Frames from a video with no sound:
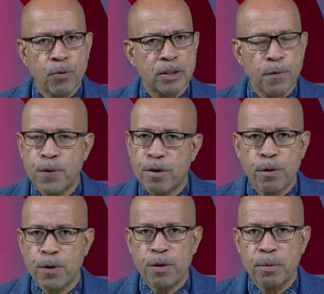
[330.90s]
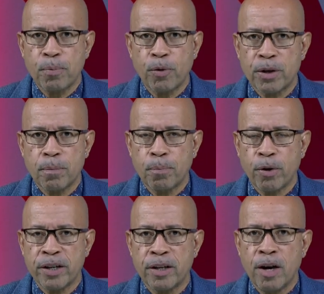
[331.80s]
was a very, very important
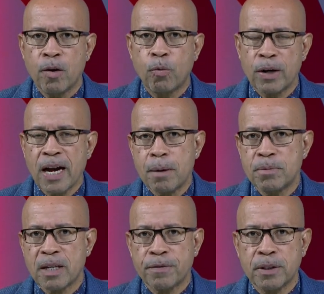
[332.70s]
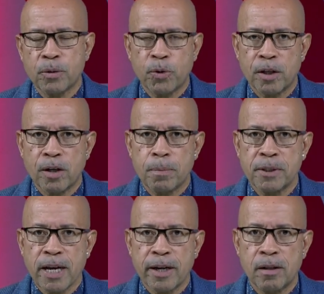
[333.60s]
point. What happens after the World Cup
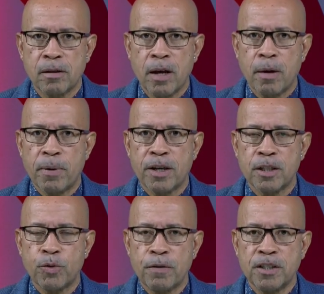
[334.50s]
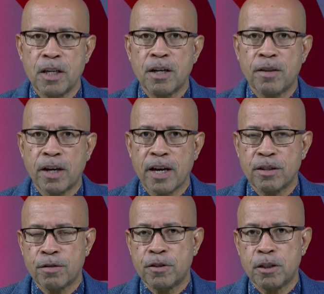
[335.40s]
cycle? Because we've seen in the
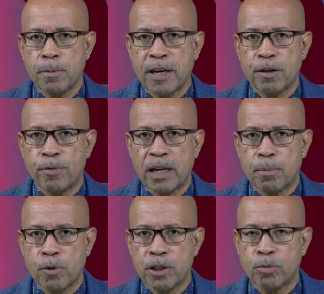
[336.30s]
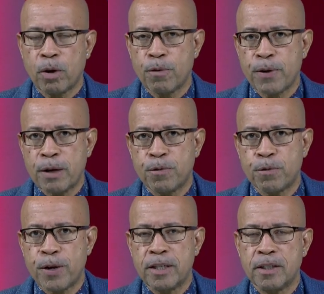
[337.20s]
case of the Jamaica Reggae Boyz qualifying for
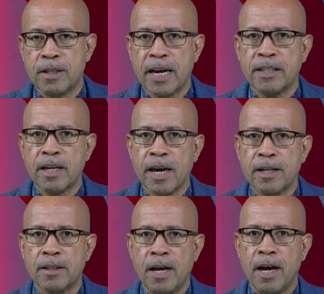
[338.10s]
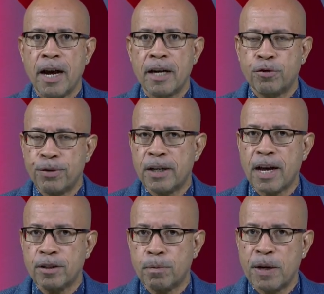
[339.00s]
France in 98 and
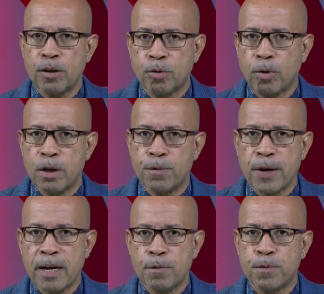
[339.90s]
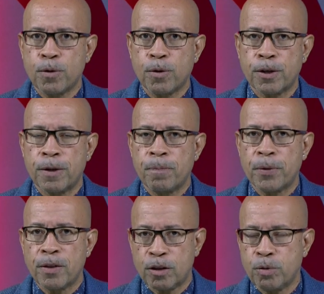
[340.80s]
Trinidad and Tobago qualifying for
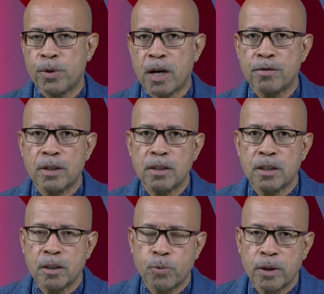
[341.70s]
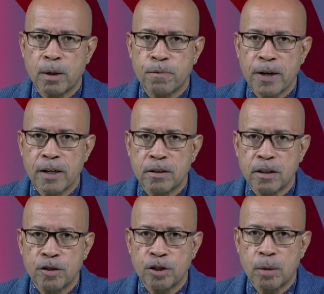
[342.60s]
the 2006 World Cup finals
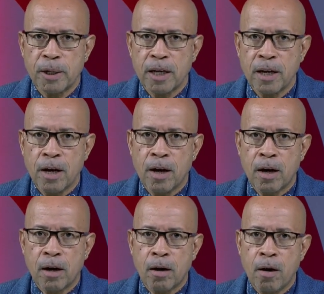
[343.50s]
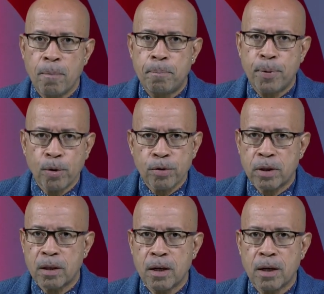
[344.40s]
in Germany, uh,
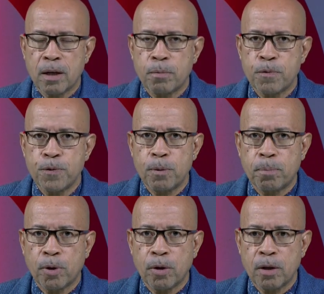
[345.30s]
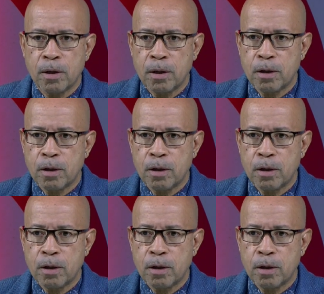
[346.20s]
both um, football